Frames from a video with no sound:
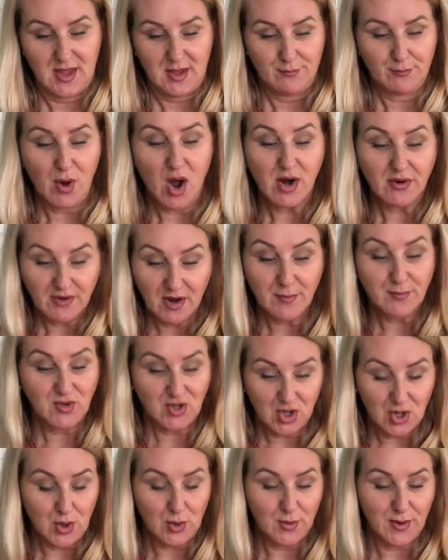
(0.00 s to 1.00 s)
Baram
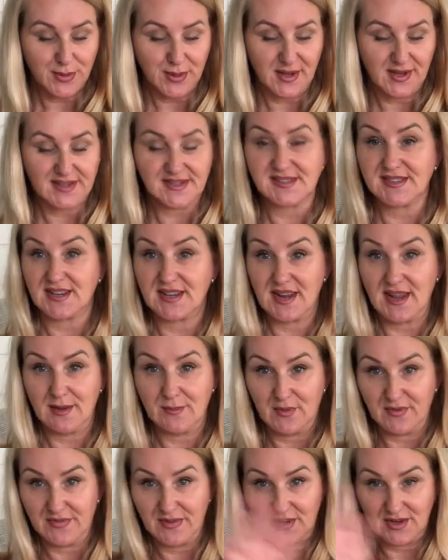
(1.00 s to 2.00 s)
U, I think, is the name
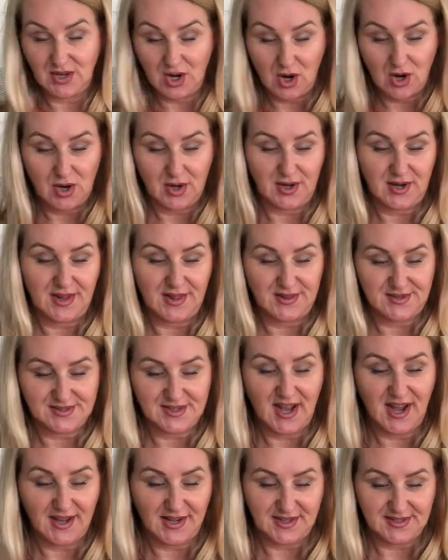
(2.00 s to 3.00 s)
of the yarn, and
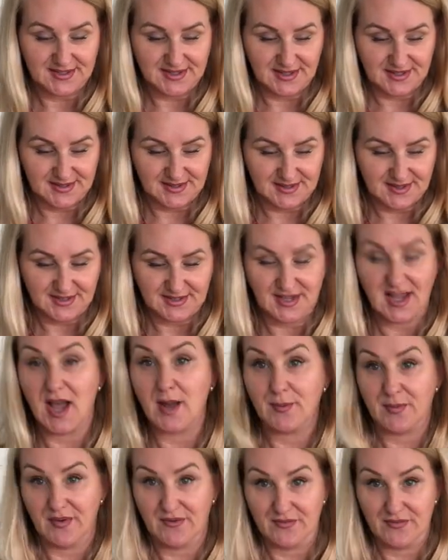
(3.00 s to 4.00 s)
Titus is the
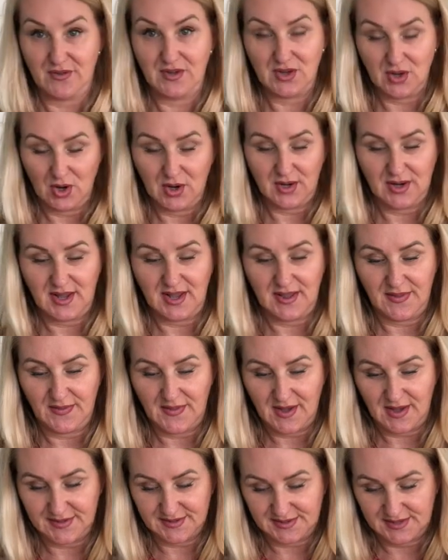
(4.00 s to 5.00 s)
type of yarn in
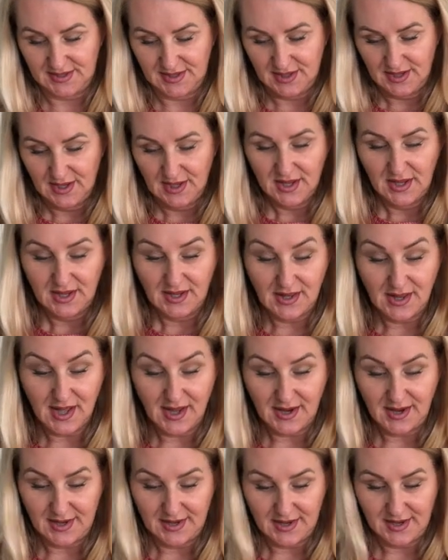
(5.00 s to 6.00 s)
that
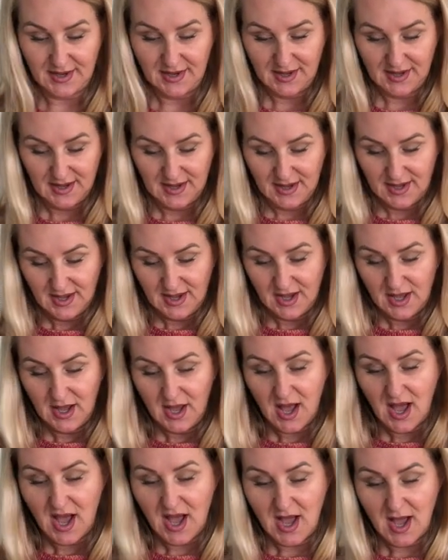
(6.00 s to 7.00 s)
line.
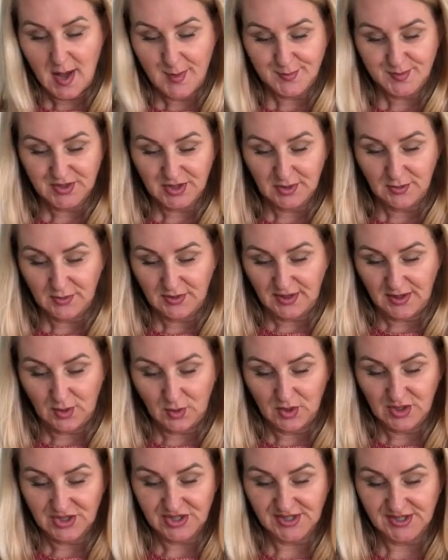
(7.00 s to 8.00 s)
absolutely
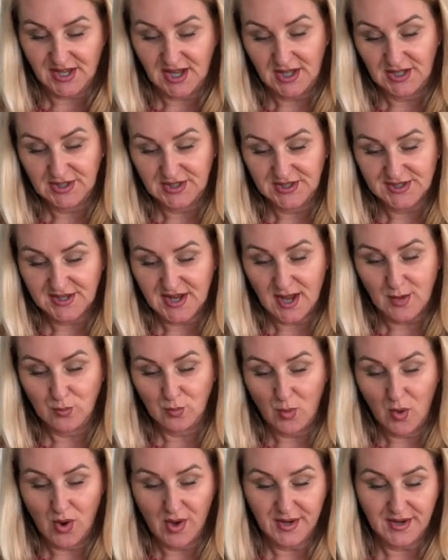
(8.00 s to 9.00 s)
gorgeous colors. I
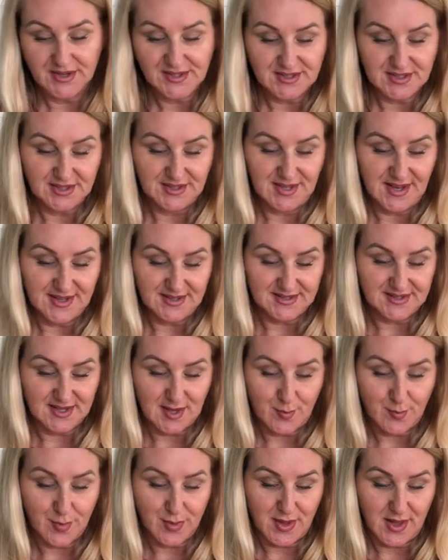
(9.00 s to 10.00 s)
wanted to knit
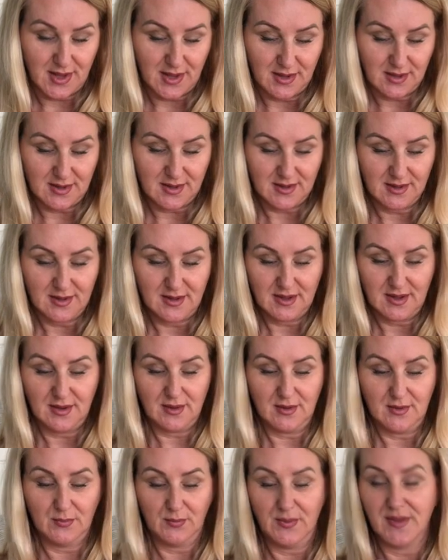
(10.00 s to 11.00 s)
something
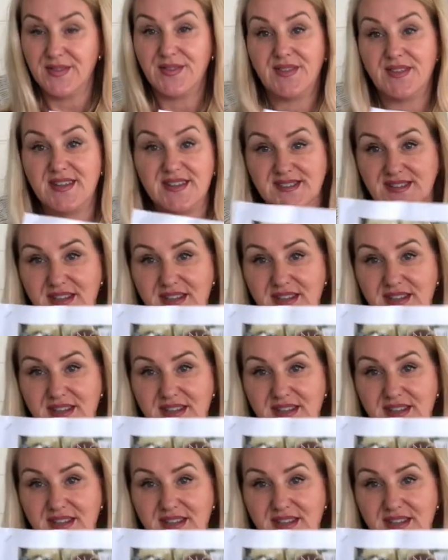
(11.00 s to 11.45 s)
with these